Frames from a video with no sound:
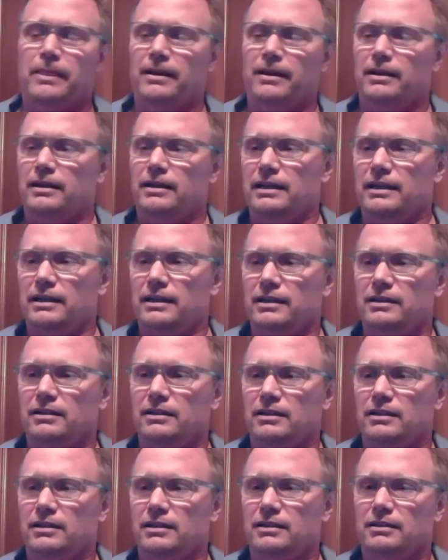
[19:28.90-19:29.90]
and
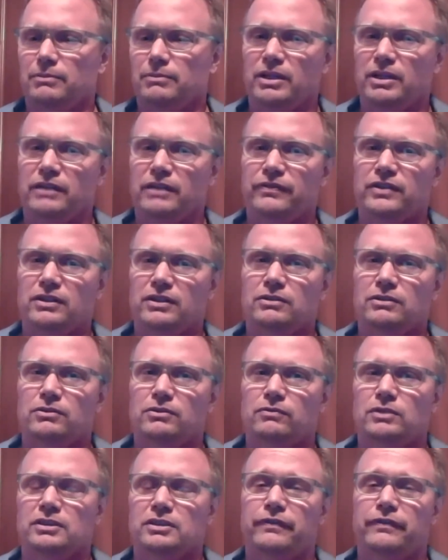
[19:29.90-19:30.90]
uh, but if they're
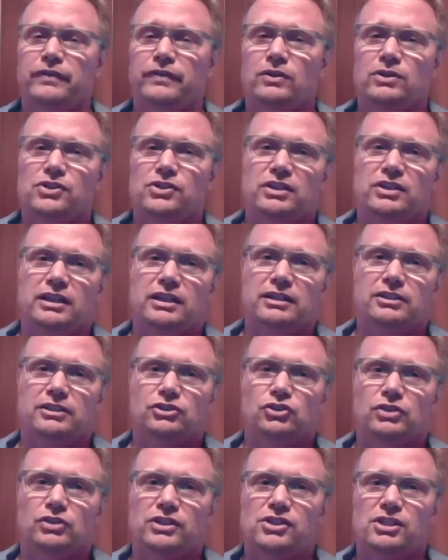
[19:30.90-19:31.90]
really focusing on
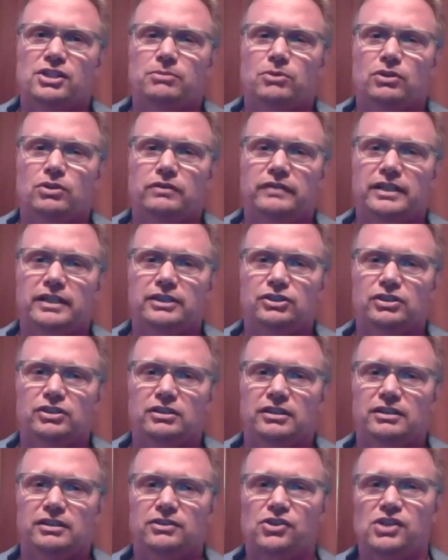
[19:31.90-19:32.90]
intrinsic motivation,
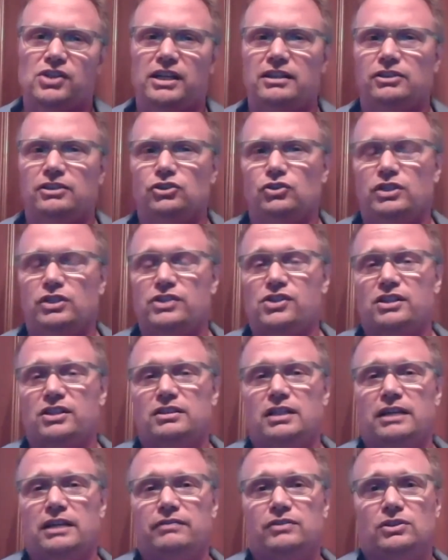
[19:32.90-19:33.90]
they'll set intrinsic
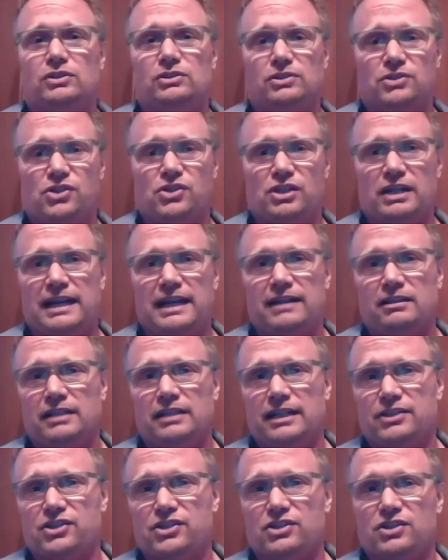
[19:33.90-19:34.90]
life goals in
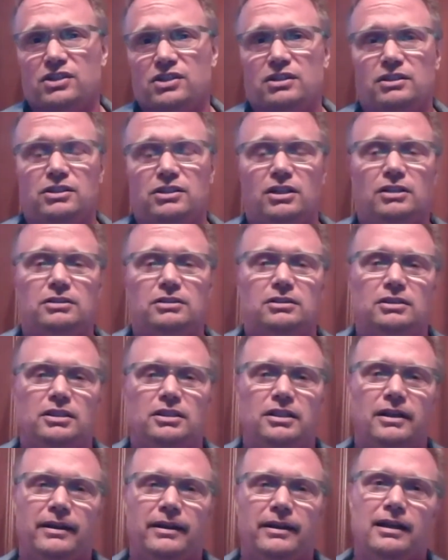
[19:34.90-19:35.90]
adolescence and adulthood,
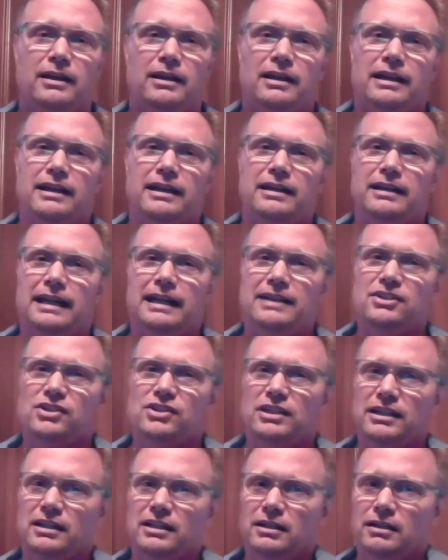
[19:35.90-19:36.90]
and that's
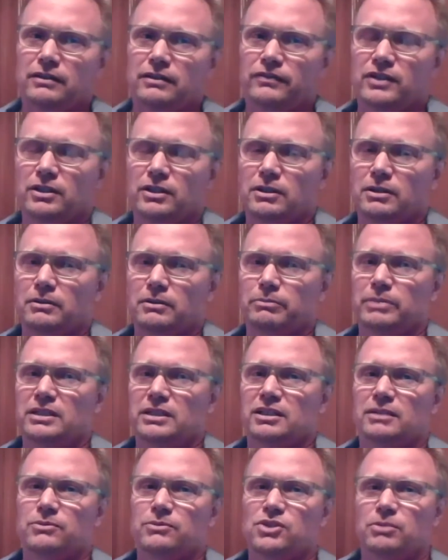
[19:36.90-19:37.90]
kind of the
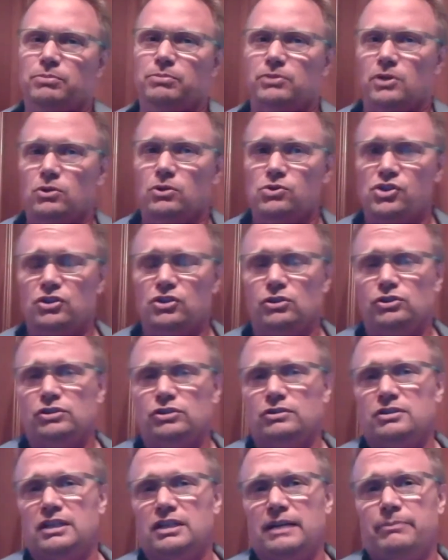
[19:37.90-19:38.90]
becomes the pro-social
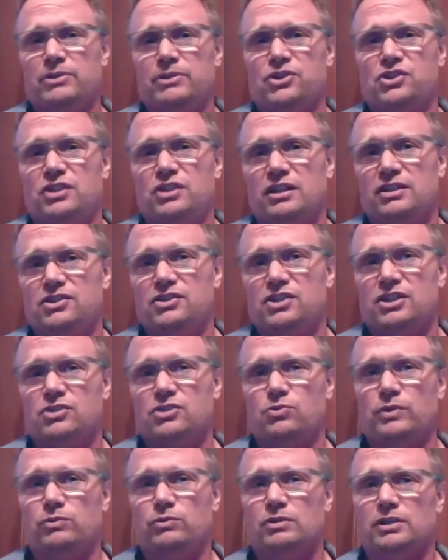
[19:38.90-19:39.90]
type of citizens
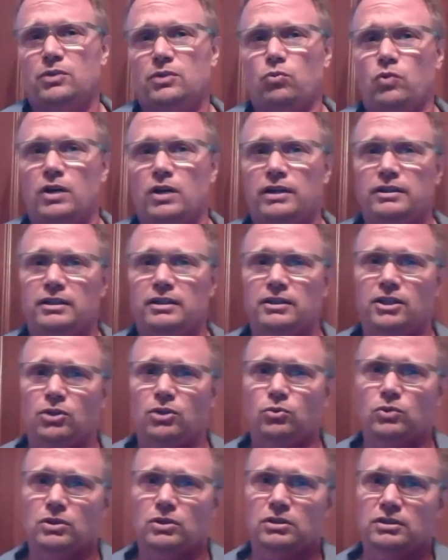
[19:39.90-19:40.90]
we really want in our
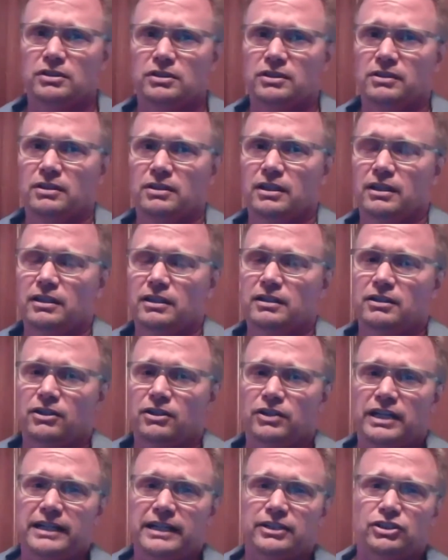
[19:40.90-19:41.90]
world and in our
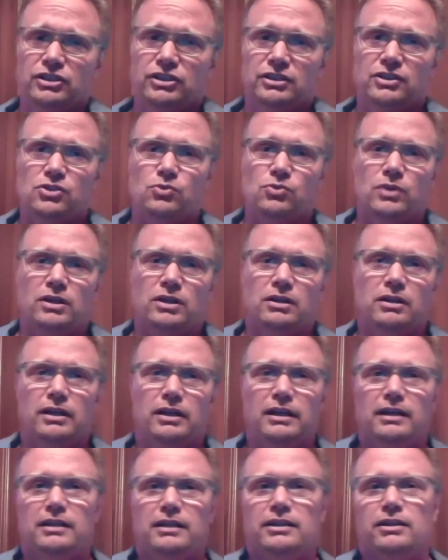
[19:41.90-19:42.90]
nations, where
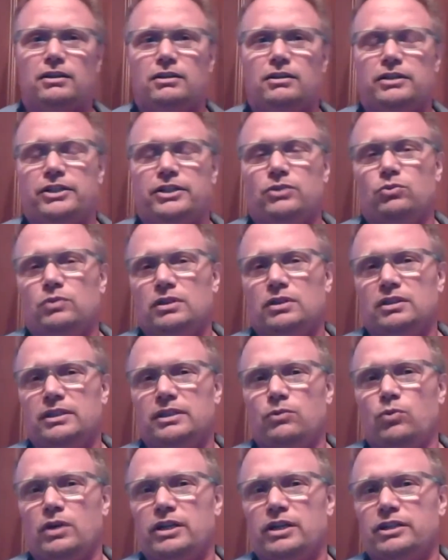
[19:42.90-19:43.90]
you're you really
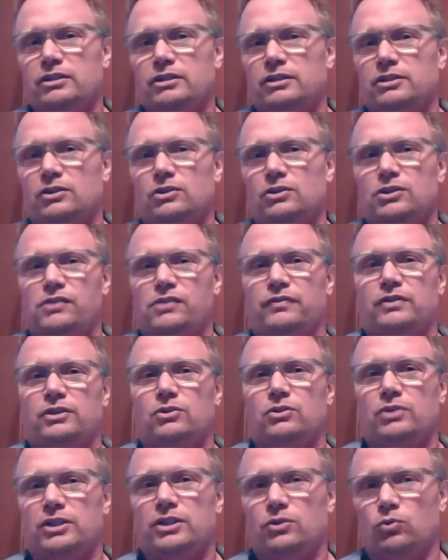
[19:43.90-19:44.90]
one of your goals for
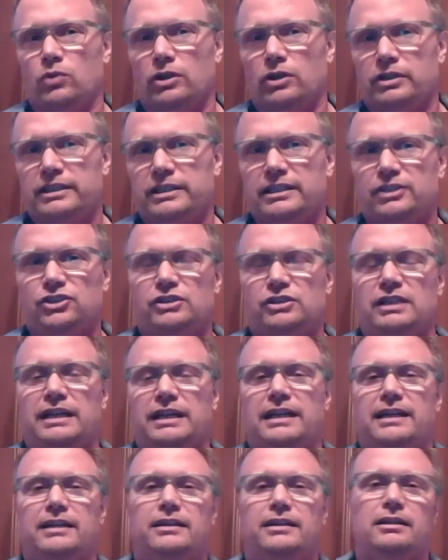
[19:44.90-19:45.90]
going to work each
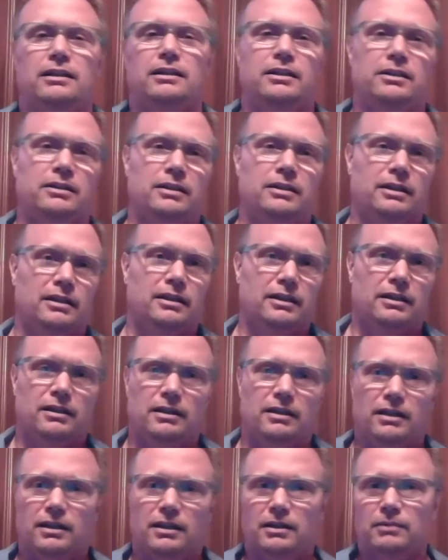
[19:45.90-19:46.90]
day and
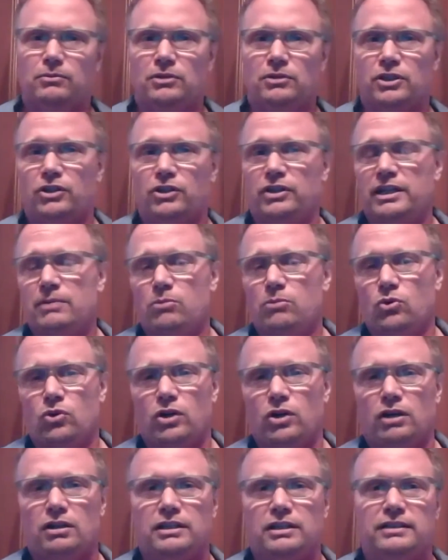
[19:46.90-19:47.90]
uh, learning
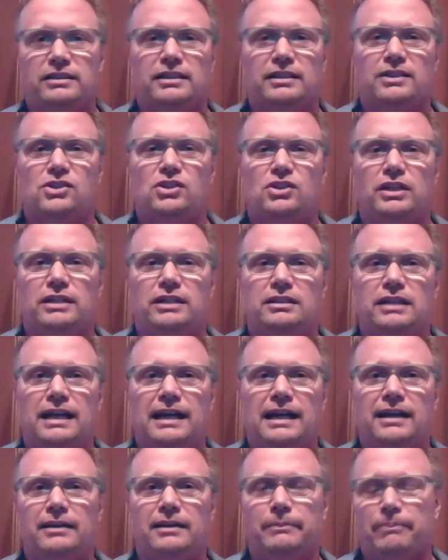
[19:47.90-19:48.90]
more and things like
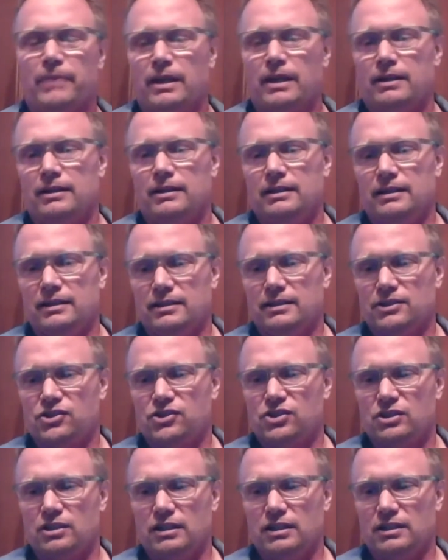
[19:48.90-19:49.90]
that
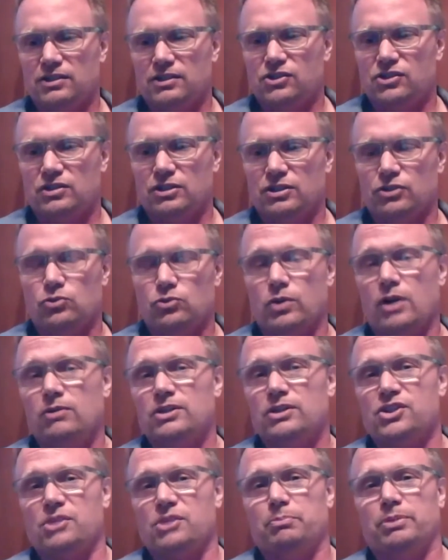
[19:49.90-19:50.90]
is is to grow
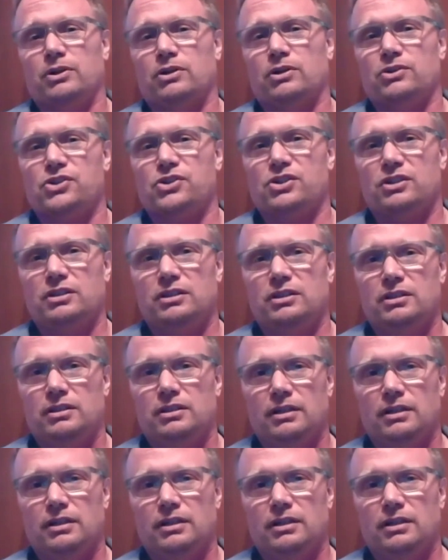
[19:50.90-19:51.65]
as a person,